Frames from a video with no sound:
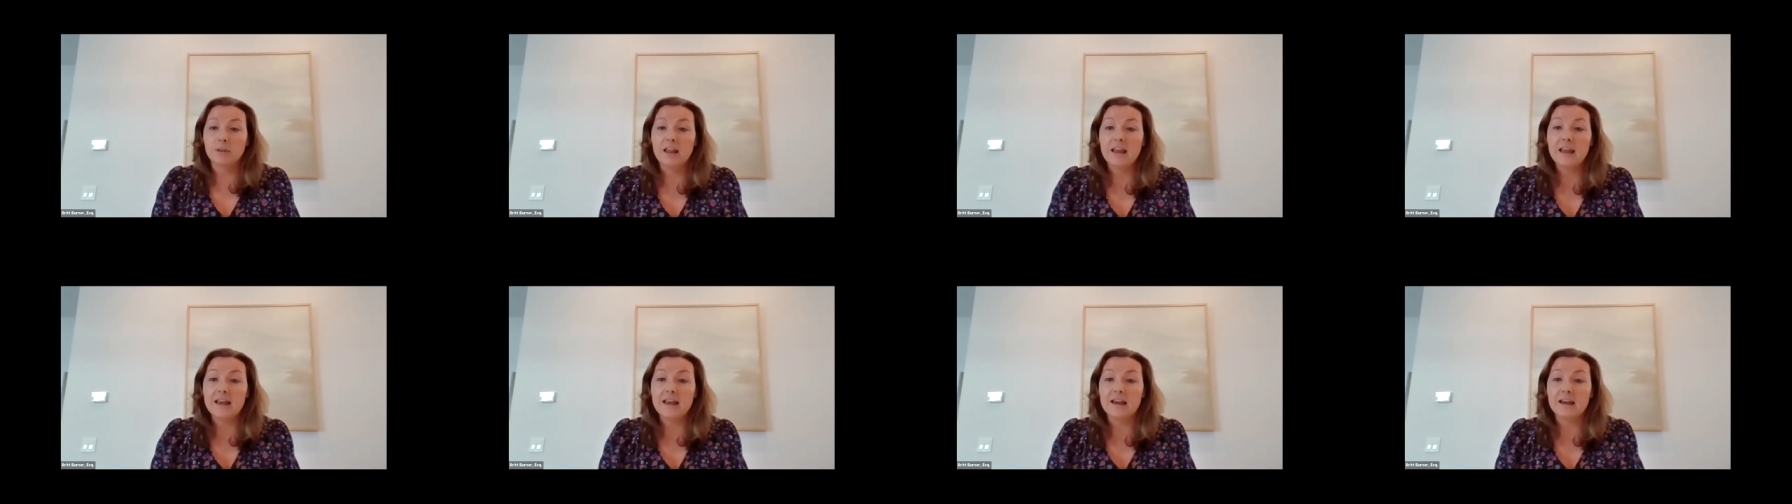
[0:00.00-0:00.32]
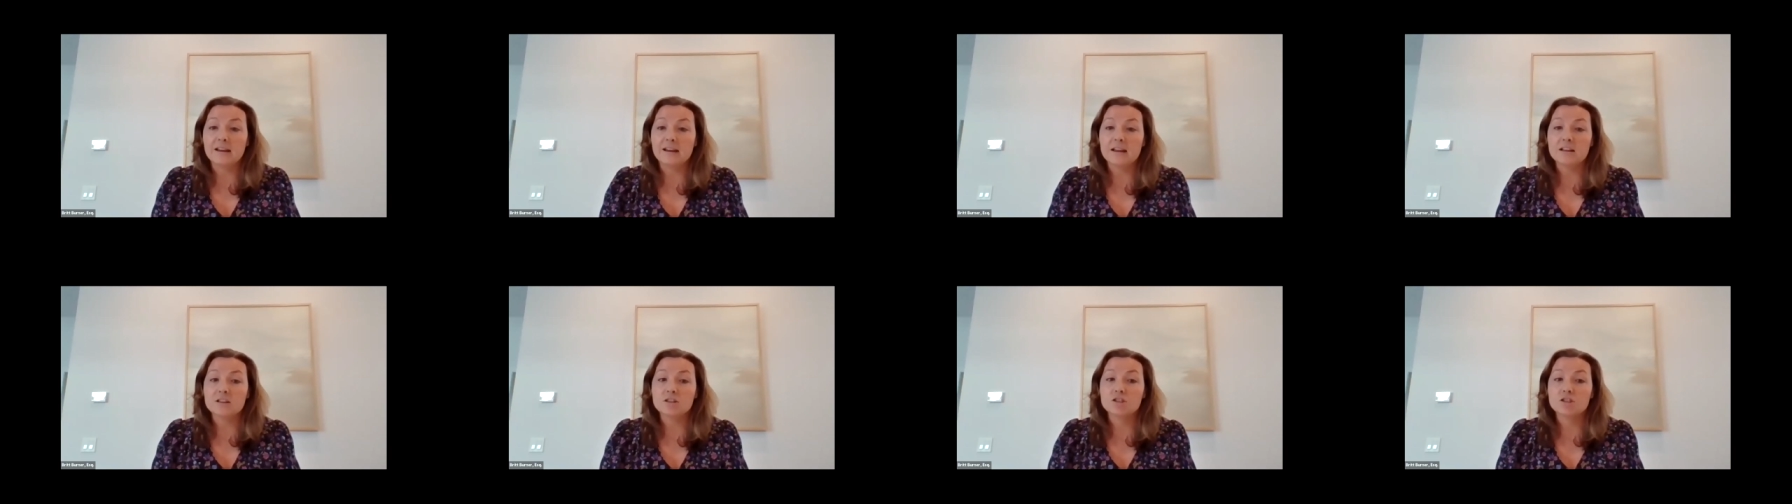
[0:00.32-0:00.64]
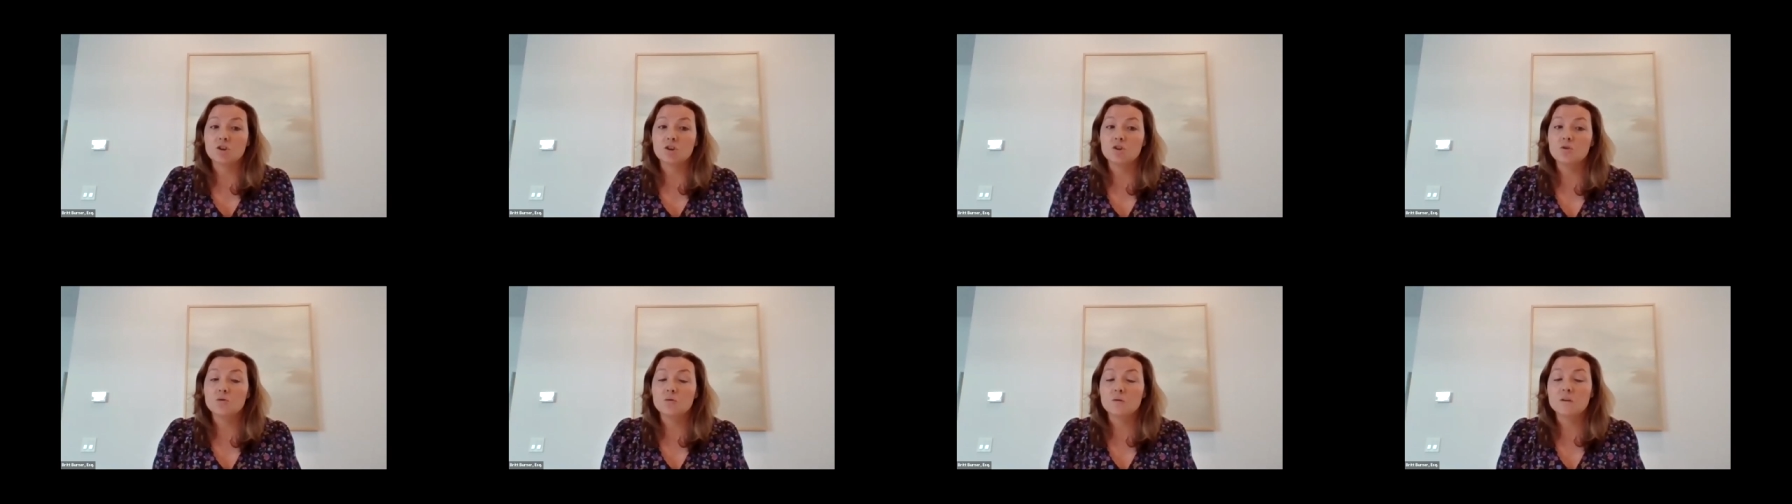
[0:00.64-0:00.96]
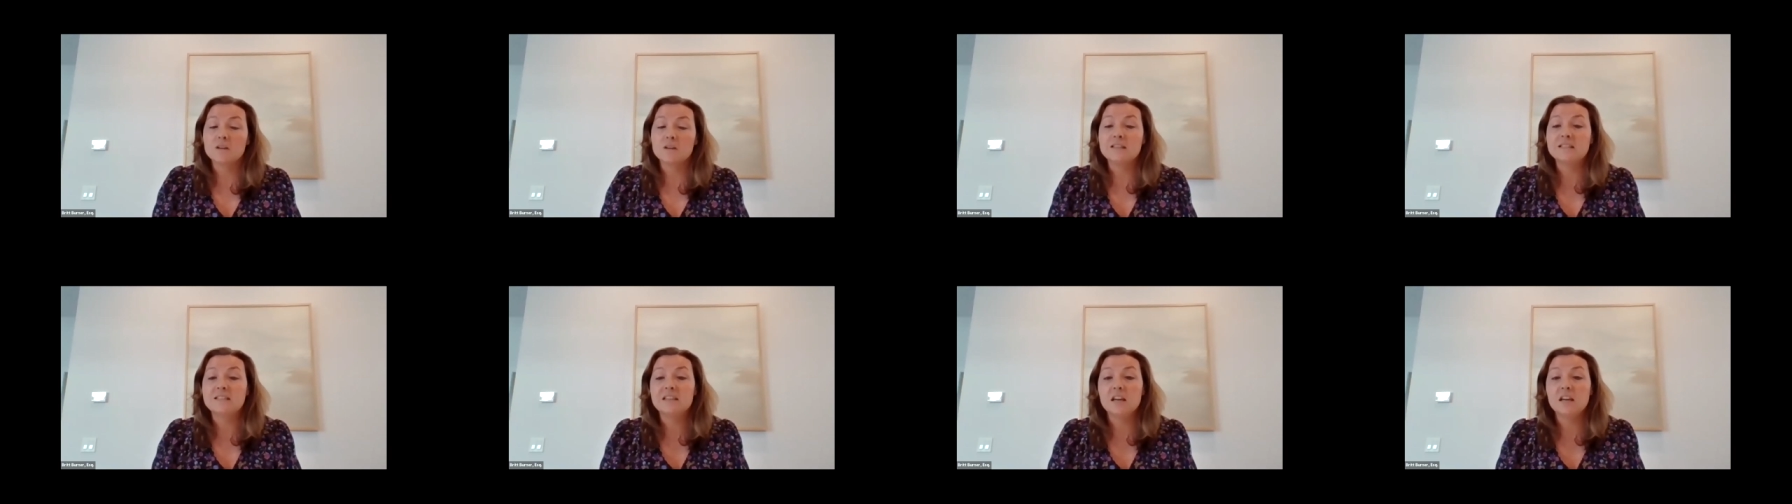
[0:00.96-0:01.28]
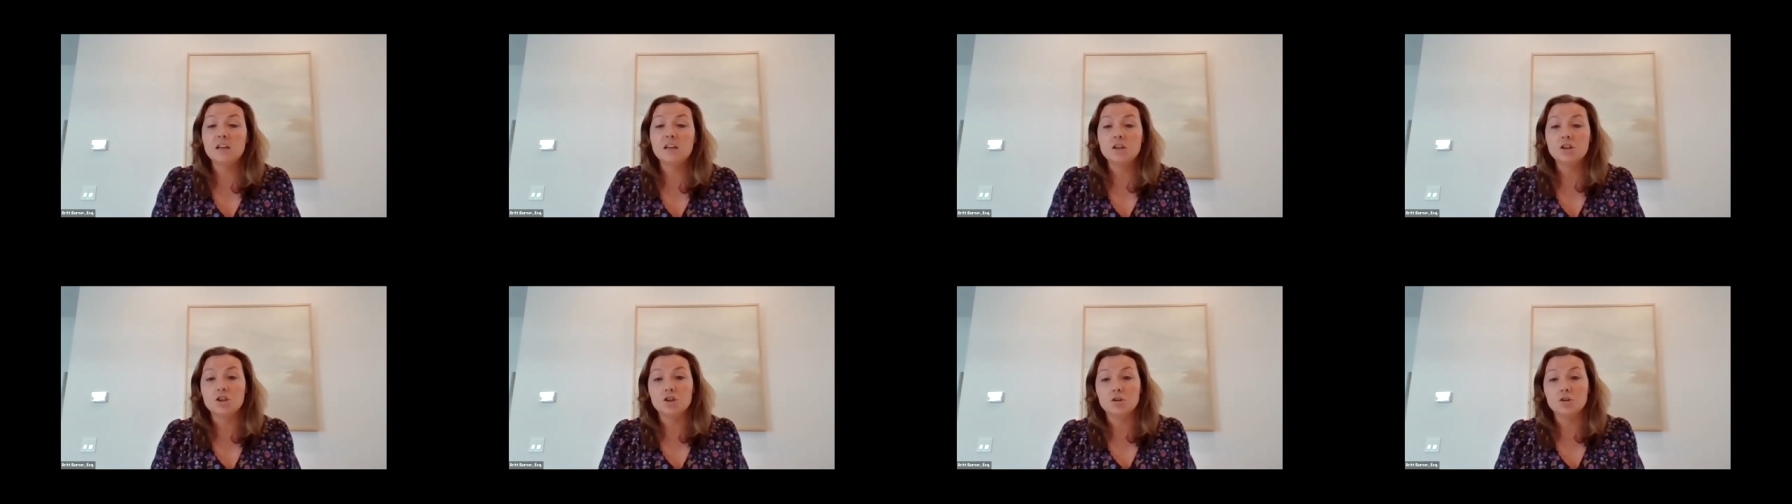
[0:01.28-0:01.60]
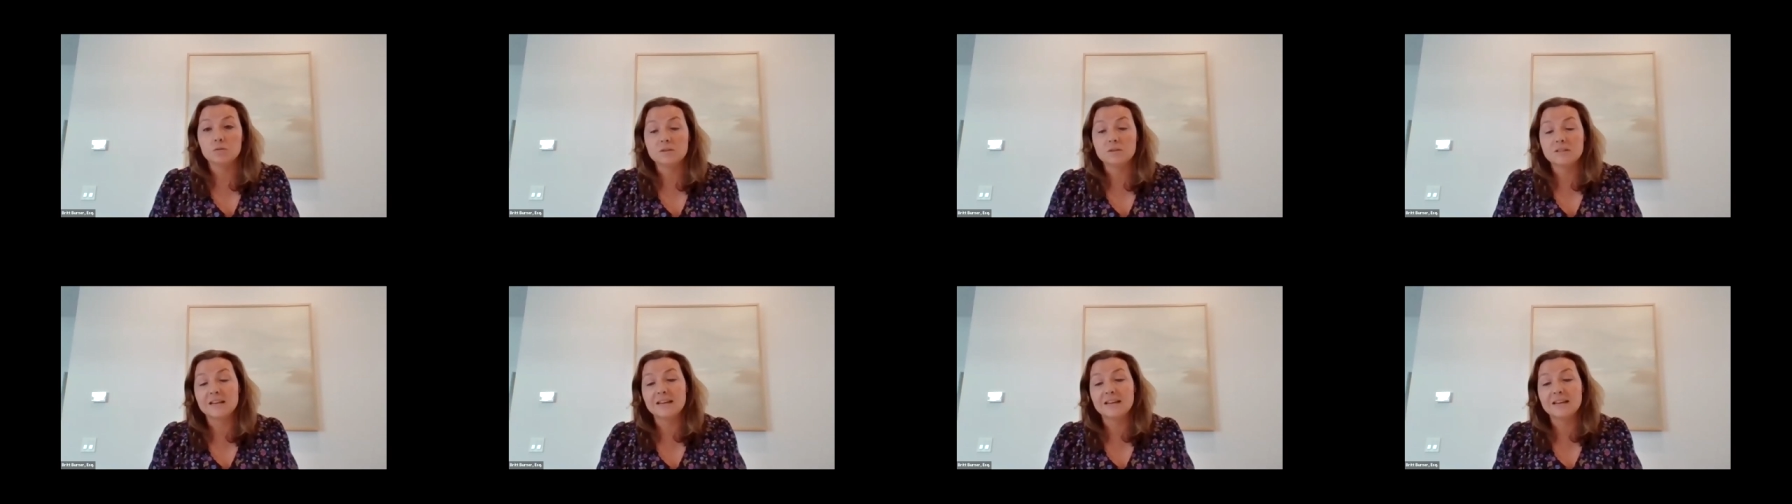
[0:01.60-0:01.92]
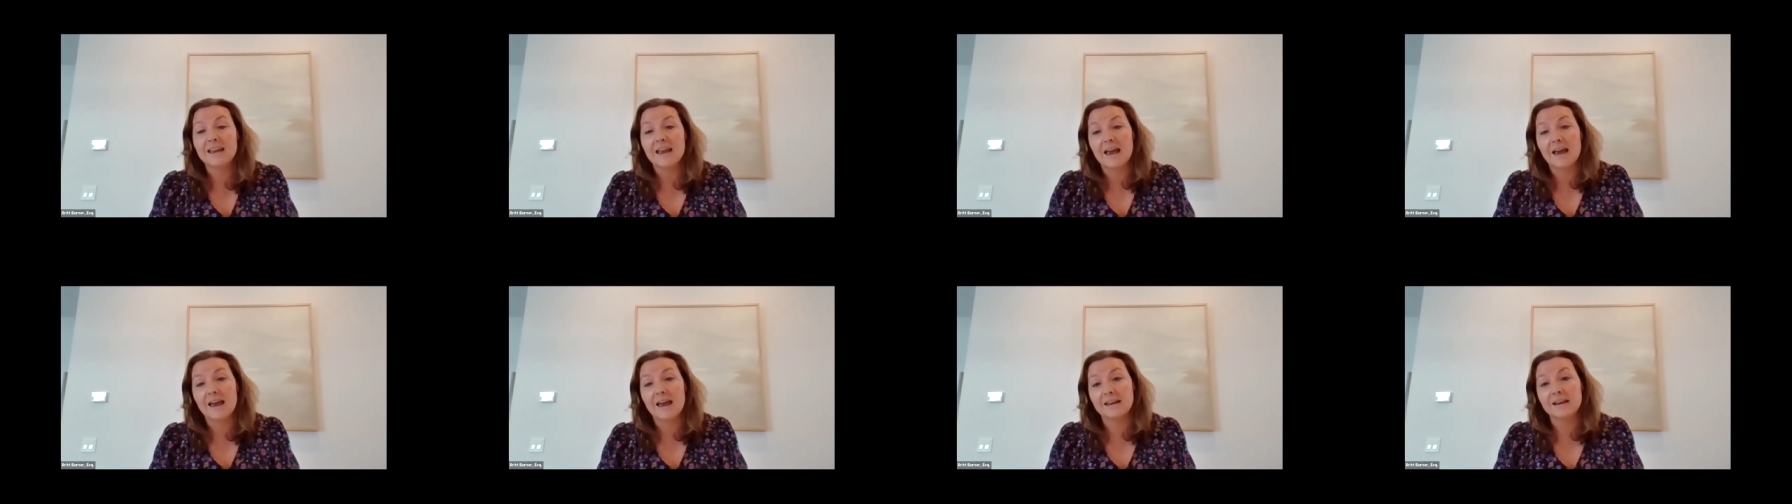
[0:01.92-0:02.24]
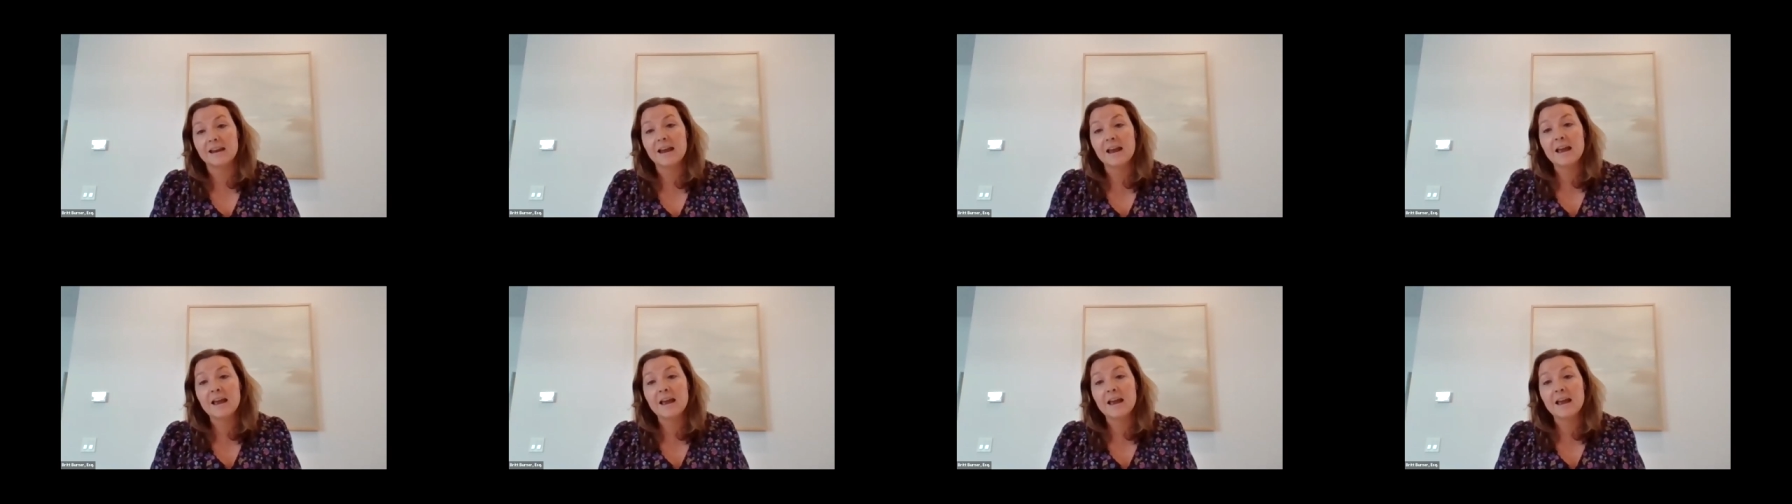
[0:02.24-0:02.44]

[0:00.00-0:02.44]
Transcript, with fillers: plan. And so you continue to get